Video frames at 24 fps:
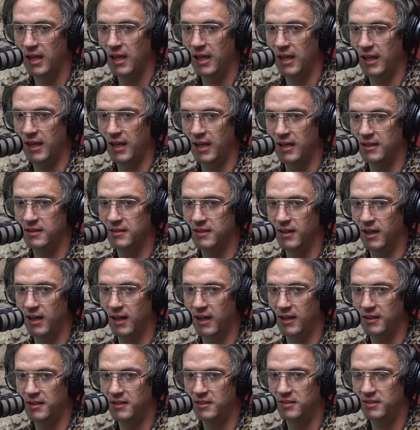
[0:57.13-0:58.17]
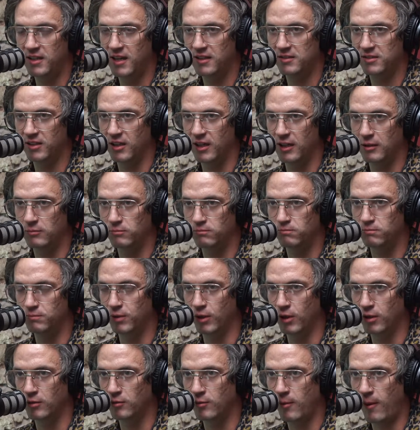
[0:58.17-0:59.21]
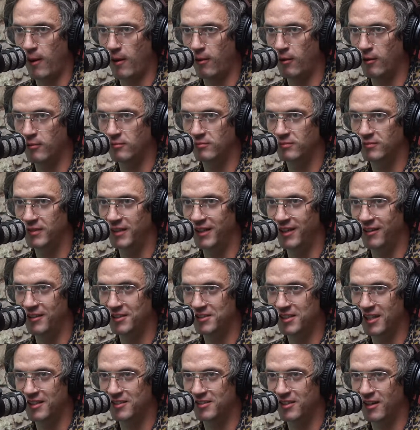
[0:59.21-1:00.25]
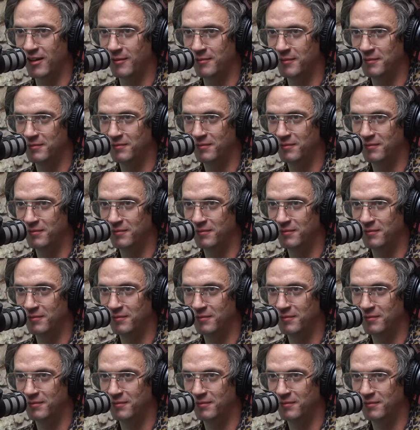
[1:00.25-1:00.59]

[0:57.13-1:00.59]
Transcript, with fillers: and he says like, you know, he says something.